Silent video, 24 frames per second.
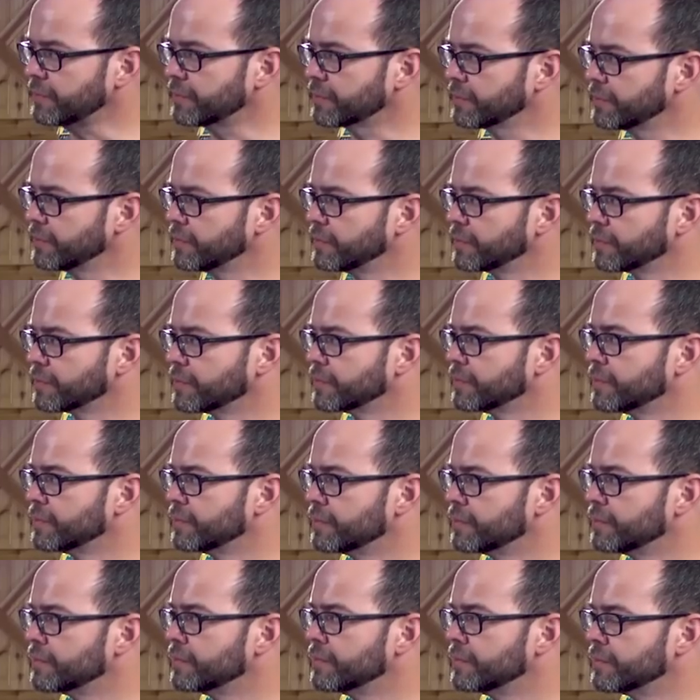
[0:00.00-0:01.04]

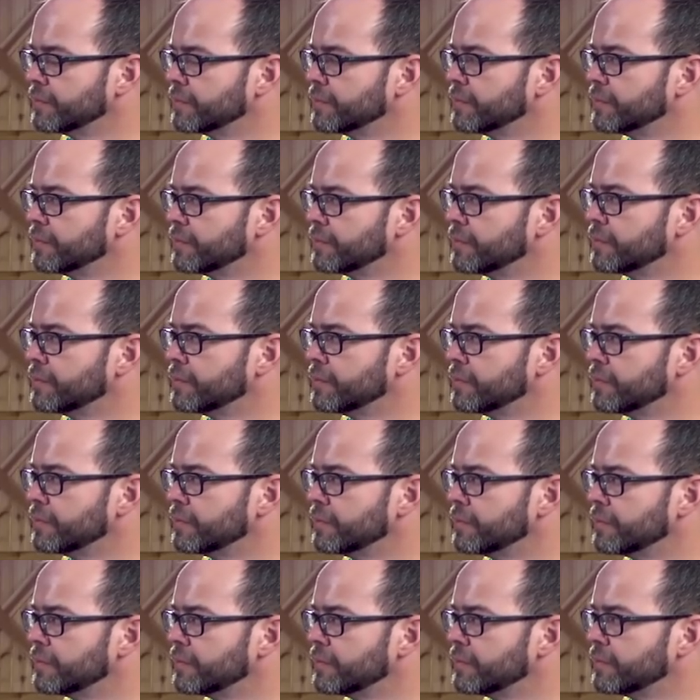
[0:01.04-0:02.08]

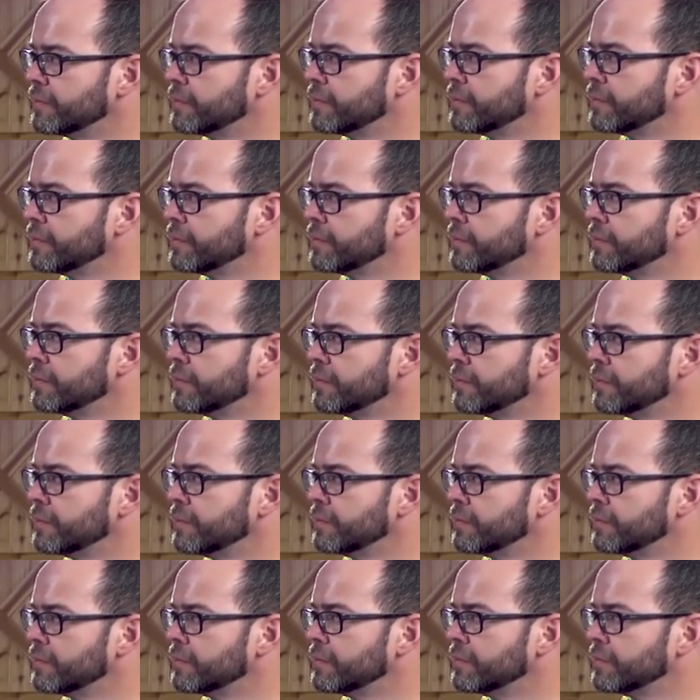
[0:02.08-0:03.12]

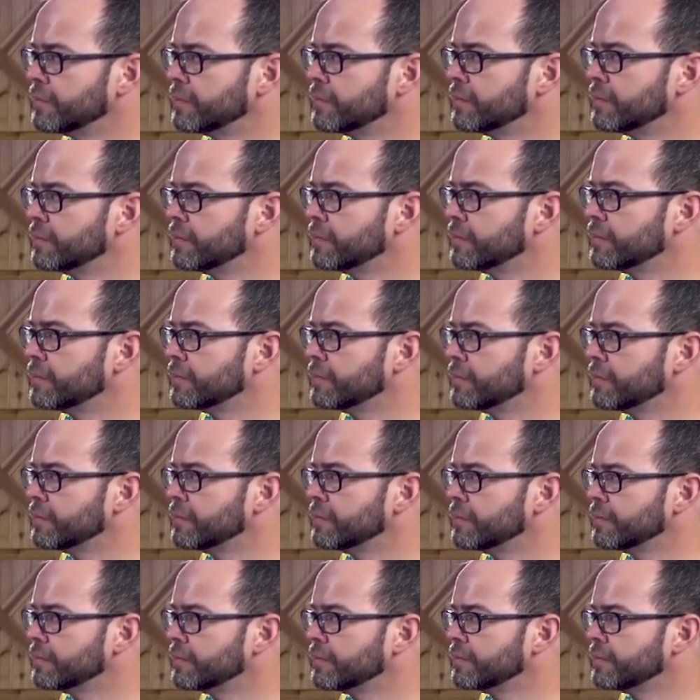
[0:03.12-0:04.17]

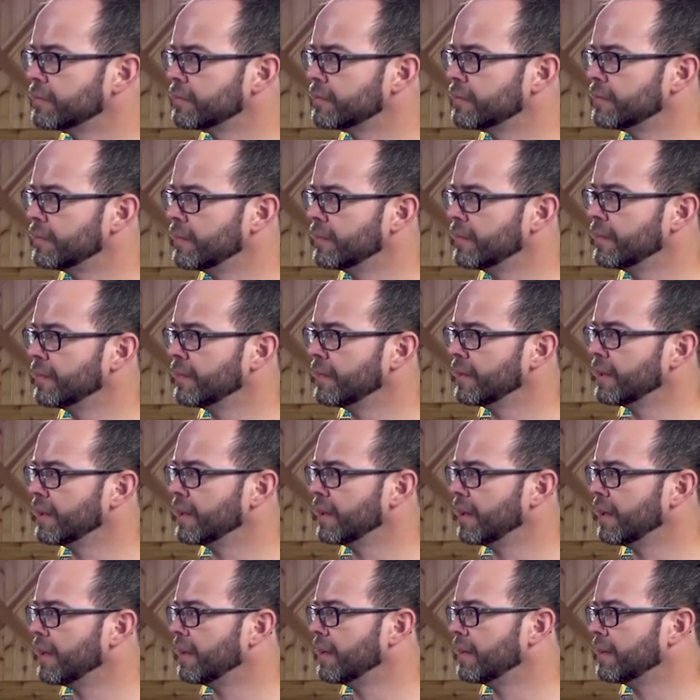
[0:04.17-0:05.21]

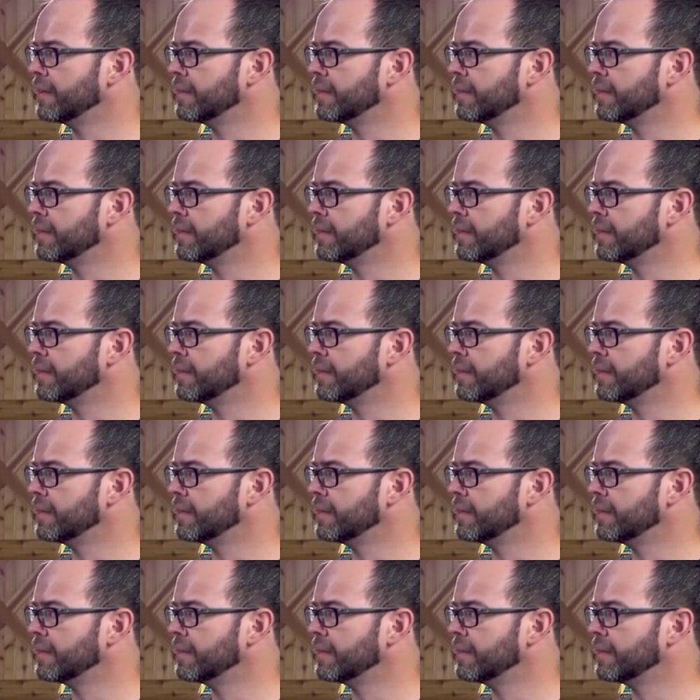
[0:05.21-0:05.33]
No words are spoken by the person on screen.